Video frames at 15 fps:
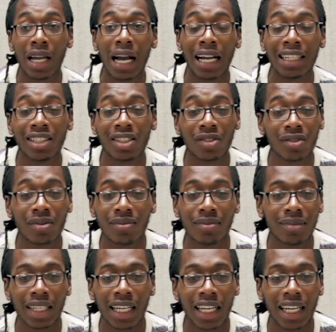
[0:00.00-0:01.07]
I just
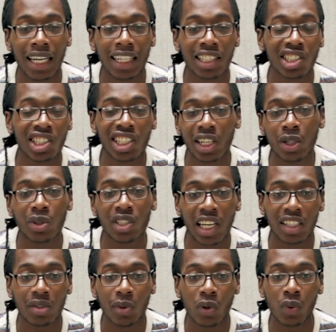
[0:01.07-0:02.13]
it just
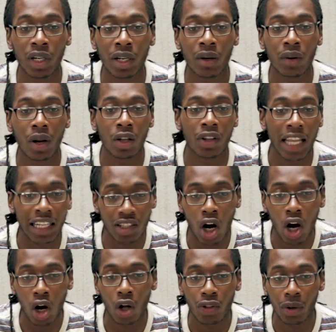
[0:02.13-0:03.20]
irritates me when that's
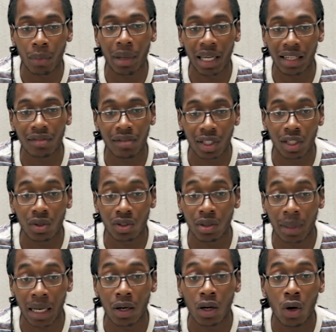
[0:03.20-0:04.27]
all they're making videos
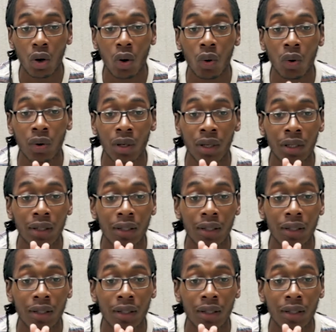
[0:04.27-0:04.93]
about or